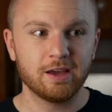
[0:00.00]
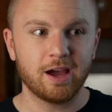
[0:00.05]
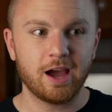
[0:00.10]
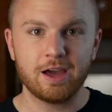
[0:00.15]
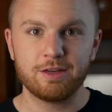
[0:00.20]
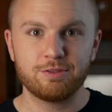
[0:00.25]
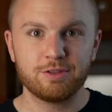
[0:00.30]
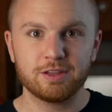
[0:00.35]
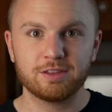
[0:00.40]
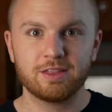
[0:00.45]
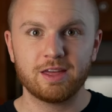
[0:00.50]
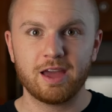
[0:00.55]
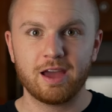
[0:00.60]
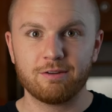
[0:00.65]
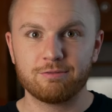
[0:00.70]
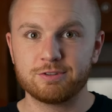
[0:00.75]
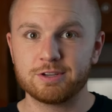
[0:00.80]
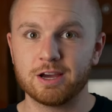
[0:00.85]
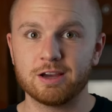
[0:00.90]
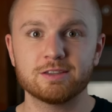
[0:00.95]
I think they
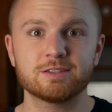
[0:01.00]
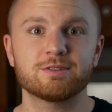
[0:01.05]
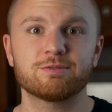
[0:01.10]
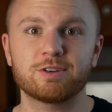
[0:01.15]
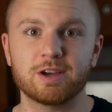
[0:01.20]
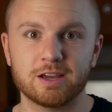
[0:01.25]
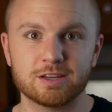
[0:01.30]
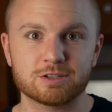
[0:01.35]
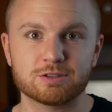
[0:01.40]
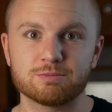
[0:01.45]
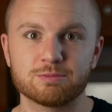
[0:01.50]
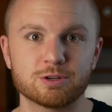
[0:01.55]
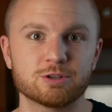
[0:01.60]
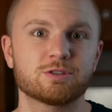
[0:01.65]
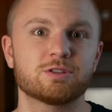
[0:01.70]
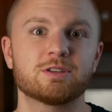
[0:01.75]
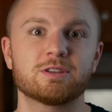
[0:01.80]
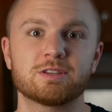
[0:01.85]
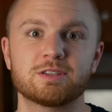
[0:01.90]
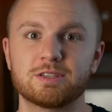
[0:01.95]
have tons of
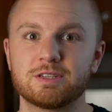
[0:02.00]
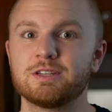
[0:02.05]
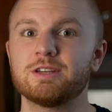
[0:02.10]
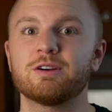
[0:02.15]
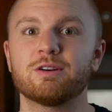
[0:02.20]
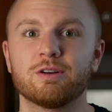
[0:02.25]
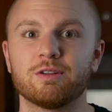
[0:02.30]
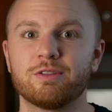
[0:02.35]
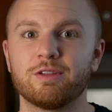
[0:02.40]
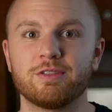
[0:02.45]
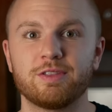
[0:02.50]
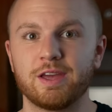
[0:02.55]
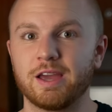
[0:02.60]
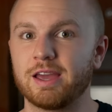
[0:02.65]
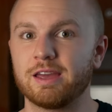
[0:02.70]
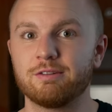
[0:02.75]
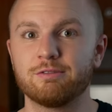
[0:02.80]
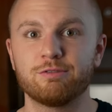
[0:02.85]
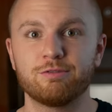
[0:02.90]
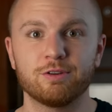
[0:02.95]
customers still that they
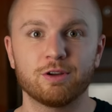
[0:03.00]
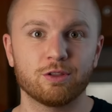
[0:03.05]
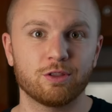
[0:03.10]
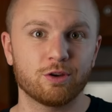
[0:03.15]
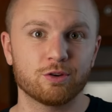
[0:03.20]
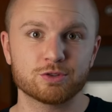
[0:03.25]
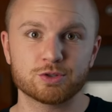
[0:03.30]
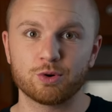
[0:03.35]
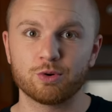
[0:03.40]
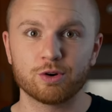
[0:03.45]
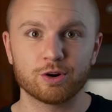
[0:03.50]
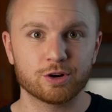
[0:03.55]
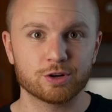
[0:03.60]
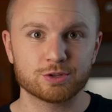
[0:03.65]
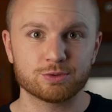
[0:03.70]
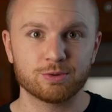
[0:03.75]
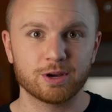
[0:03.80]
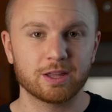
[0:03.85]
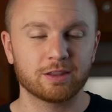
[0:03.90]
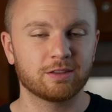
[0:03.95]
can fill those
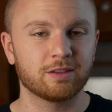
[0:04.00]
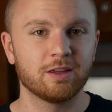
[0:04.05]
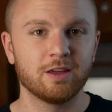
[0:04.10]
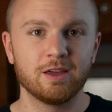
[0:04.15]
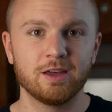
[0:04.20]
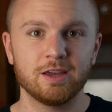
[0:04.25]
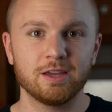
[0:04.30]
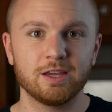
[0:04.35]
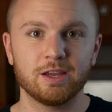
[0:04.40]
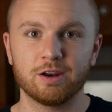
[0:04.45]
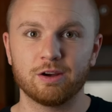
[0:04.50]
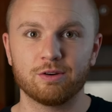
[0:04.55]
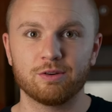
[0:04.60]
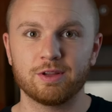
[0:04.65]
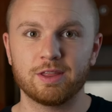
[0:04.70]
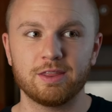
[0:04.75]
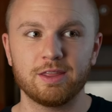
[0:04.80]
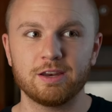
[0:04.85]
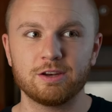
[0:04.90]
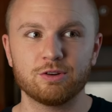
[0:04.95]
orders with, you know,
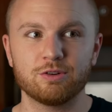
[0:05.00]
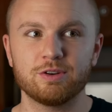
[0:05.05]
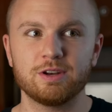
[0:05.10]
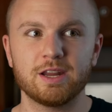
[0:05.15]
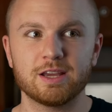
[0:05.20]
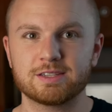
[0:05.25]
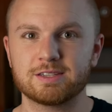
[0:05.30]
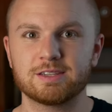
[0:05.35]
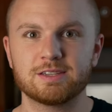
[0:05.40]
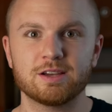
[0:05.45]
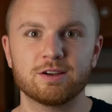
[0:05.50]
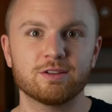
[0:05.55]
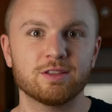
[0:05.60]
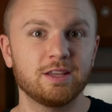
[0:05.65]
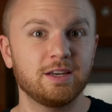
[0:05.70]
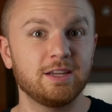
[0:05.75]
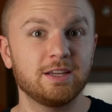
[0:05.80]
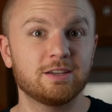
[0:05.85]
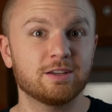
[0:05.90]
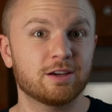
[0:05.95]
and they don't
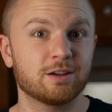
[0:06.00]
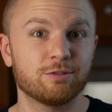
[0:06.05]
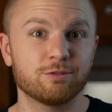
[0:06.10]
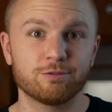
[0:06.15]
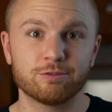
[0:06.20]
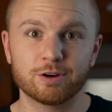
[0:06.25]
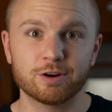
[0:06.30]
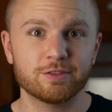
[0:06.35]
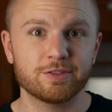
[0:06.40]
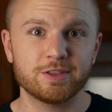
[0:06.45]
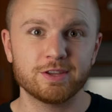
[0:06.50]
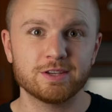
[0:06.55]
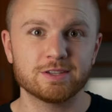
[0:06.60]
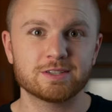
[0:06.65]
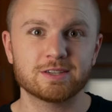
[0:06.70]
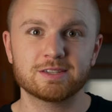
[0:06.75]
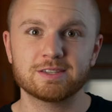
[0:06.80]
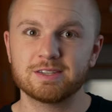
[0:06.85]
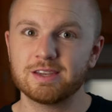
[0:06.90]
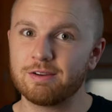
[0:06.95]
necessarily need to convert
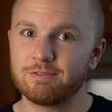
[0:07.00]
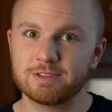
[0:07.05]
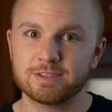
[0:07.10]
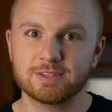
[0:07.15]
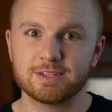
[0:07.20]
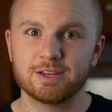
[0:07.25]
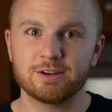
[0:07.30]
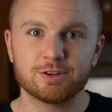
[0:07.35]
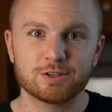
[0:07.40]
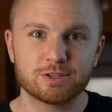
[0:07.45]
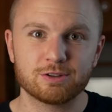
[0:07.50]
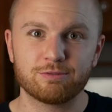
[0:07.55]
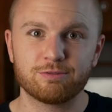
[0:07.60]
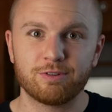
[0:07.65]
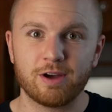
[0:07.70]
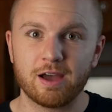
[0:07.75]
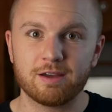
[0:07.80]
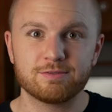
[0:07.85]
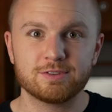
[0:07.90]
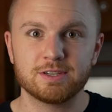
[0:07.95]
these seven seaters to
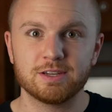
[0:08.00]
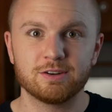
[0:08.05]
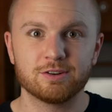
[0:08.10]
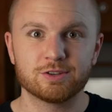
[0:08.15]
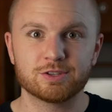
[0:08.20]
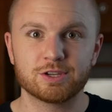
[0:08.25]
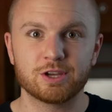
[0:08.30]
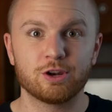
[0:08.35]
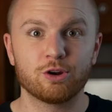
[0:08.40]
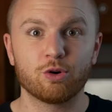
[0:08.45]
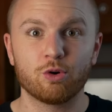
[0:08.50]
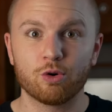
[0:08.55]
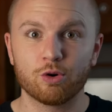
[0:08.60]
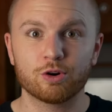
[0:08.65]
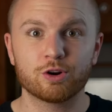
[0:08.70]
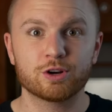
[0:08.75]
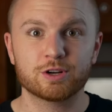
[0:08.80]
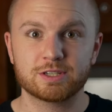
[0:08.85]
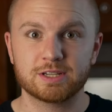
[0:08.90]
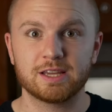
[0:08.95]
five seaters in
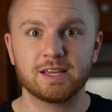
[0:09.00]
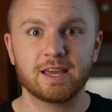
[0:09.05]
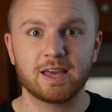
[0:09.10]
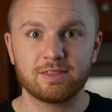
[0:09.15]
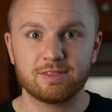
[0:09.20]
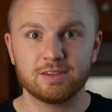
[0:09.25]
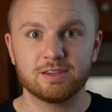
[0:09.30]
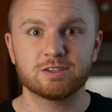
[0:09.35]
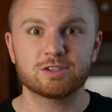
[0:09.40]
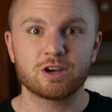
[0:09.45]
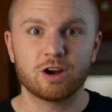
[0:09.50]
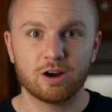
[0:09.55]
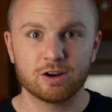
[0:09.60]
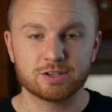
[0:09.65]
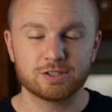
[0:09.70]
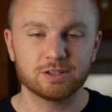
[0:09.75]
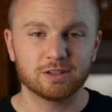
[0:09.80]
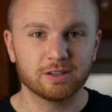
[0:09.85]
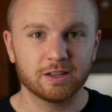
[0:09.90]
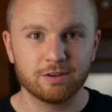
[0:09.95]
order to get these
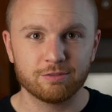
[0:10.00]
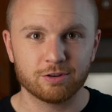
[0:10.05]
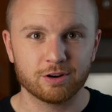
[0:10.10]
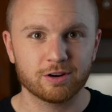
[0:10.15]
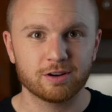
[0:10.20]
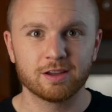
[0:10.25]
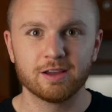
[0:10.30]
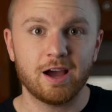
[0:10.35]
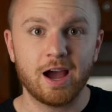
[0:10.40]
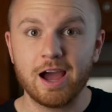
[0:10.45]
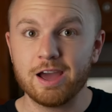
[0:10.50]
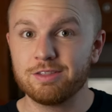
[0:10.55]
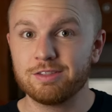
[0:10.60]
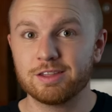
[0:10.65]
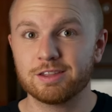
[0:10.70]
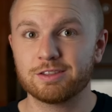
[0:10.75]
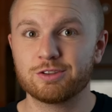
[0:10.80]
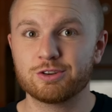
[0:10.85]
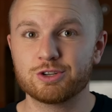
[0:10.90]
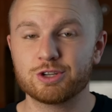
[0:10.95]
cars delivered. I
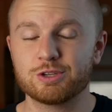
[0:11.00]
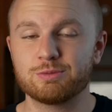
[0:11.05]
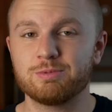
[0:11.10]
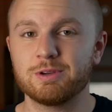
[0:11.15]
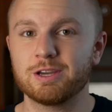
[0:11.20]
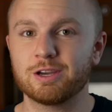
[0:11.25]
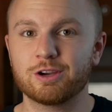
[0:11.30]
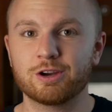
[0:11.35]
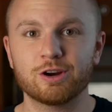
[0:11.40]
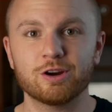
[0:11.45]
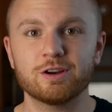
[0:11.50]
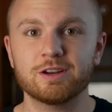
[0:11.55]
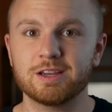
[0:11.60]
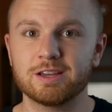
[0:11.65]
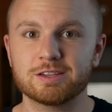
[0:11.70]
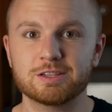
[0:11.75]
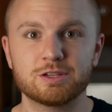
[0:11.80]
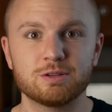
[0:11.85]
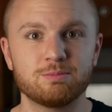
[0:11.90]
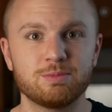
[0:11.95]
think they're just being
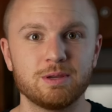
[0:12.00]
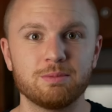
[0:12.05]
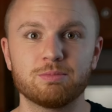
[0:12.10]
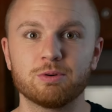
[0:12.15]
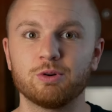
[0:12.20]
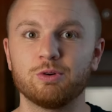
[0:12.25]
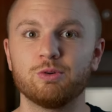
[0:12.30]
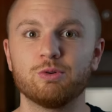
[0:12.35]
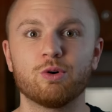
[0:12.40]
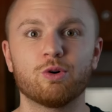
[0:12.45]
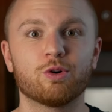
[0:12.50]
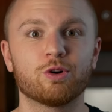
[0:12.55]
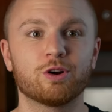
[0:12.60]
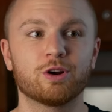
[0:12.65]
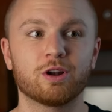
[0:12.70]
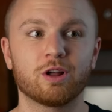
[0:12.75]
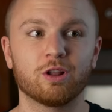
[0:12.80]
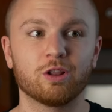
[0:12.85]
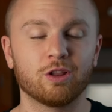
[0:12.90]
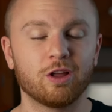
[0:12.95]
courteous to people who
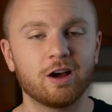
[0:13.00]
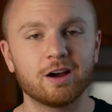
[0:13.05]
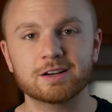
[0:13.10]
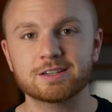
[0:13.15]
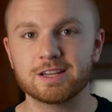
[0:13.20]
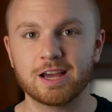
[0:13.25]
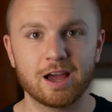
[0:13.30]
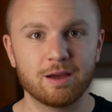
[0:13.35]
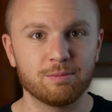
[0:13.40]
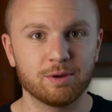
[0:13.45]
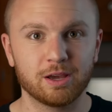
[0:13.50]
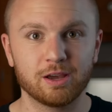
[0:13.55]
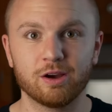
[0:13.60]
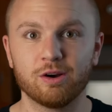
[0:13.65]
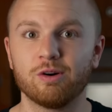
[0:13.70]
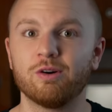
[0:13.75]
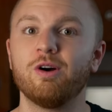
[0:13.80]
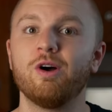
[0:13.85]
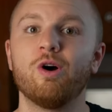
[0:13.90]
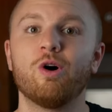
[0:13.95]
ordered a long time
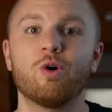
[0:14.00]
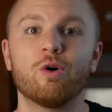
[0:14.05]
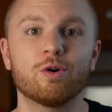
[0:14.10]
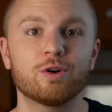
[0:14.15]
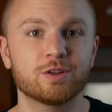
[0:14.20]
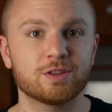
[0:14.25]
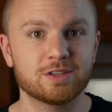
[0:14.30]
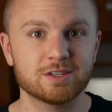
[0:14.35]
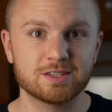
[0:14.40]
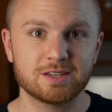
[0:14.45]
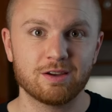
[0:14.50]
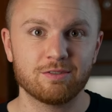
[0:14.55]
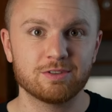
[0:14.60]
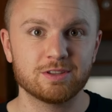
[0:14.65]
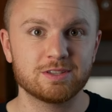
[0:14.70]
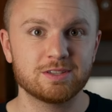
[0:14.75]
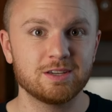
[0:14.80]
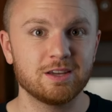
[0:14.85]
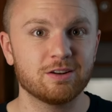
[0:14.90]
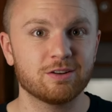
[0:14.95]
ago, ordered the
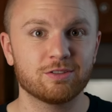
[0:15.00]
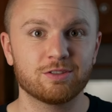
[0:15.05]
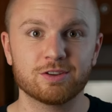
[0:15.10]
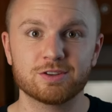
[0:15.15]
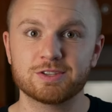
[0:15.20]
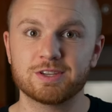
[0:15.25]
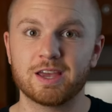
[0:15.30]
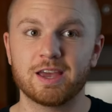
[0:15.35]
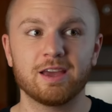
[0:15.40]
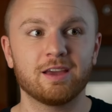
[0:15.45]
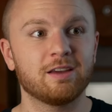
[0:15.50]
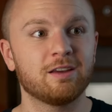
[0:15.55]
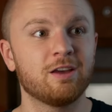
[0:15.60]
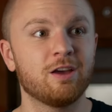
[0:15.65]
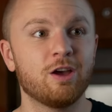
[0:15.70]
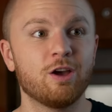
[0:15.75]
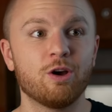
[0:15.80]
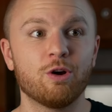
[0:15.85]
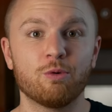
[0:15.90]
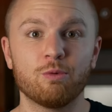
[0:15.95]
seven seater. They're saying,
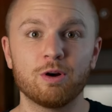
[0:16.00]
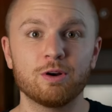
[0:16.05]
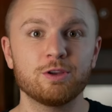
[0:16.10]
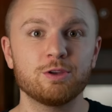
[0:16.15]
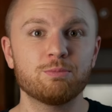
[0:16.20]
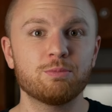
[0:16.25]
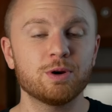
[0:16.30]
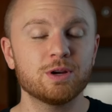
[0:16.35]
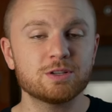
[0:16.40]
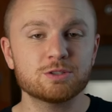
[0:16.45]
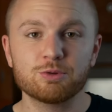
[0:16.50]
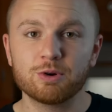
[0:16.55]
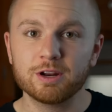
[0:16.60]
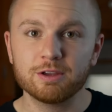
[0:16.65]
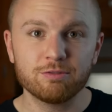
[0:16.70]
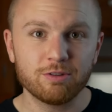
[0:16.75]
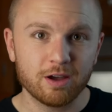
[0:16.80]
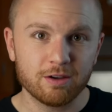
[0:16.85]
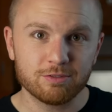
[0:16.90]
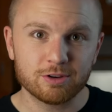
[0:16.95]
well, you put
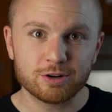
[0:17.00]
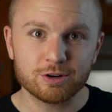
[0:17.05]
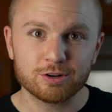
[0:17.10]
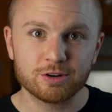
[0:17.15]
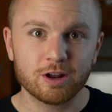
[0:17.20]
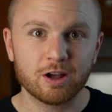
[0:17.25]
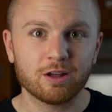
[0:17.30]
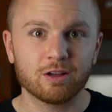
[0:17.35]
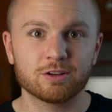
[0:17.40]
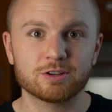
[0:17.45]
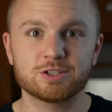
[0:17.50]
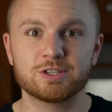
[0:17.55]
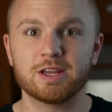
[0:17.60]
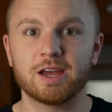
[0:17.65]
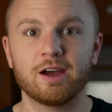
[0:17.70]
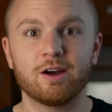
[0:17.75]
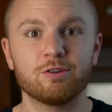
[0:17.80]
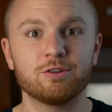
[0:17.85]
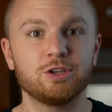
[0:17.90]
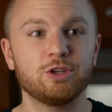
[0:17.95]
$2,500
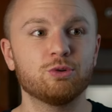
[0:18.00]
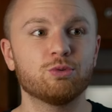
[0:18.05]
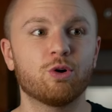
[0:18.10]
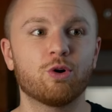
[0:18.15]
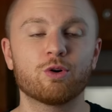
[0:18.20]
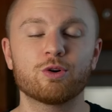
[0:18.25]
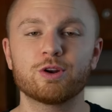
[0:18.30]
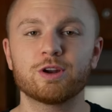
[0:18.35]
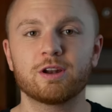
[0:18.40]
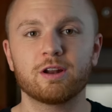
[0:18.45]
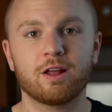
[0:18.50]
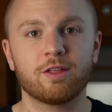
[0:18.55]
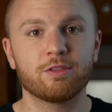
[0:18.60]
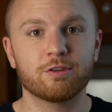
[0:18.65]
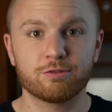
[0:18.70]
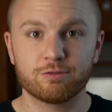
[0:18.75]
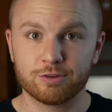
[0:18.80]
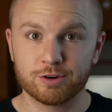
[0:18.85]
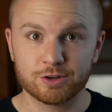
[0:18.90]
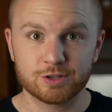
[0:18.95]
down, you ordered it on
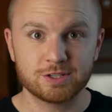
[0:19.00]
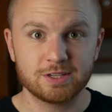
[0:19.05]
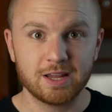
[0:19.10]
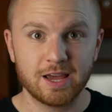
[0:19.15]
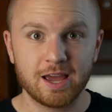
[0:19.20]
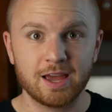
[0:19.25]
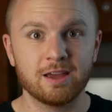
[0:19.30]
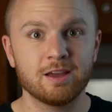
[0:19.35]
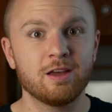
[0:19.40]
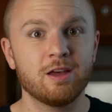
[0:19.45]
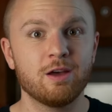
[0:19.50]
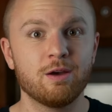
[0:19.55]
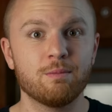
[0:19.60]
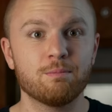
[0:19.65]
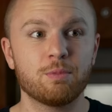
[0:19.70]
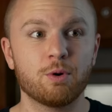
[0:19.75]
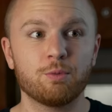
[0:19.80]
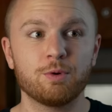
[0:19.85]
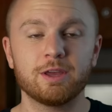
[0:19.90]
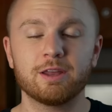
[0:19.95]
the first day,
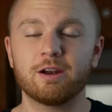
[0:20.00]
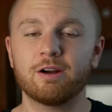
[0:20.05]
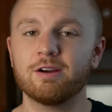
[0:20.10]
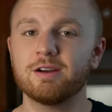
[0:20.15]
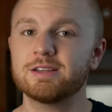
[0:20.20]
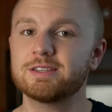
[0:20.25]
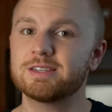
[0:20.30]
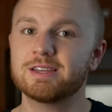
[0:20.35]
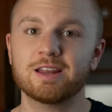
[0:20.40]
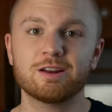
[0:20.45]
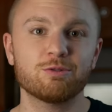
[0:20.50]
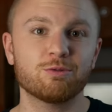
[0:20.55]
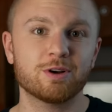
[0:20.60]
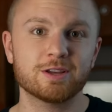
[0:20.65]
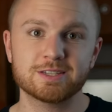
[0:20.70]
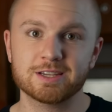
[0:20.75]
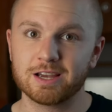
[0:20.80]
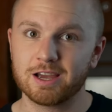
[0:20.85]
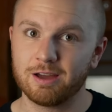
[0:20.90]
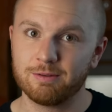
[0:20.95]
but we had already said it
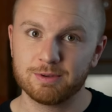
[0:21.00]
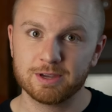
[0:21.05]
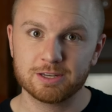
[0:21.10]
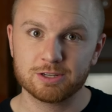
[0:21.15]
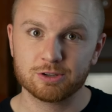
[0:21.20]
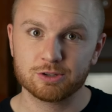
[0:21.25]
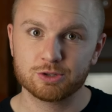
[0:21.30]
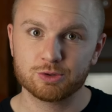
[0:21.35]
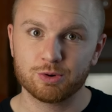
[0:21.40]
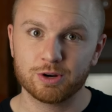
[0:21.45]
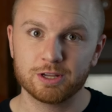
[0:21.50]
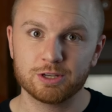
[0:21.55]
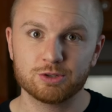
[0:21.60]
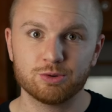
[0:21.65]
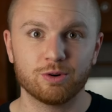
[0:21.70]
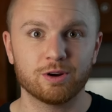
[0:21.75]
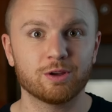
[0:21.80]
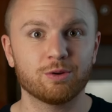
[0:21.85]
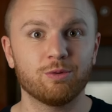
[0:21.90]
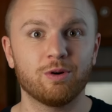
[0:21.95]
wasn't coming till
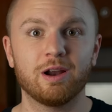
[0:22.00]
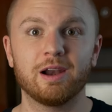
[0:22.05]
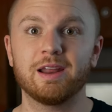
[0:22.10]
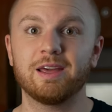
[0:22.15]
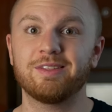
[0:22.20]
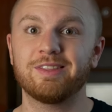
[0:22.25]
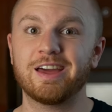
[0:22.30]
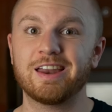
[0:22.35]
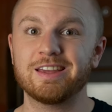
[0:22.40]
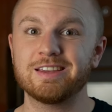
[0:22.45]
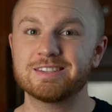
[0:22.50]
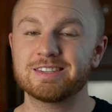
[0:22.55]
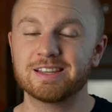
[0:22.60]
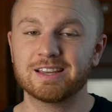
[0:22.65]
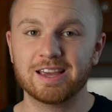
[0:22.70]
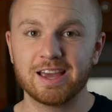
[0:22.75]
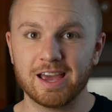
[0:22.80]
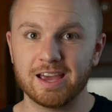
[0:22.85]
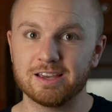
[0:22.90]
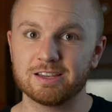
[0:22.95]
2021, and that is the
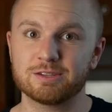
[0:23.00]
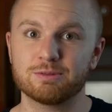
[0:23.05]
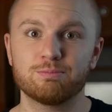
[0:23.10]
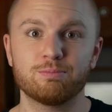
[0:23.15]
case.